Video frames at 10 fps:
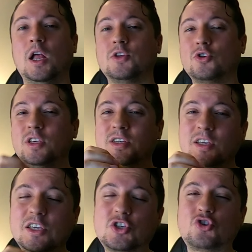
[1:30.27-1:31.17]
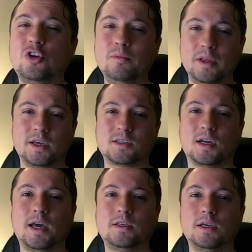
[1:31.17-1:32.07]
So this is extremely
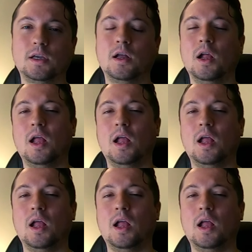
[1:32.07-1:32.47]
exciting.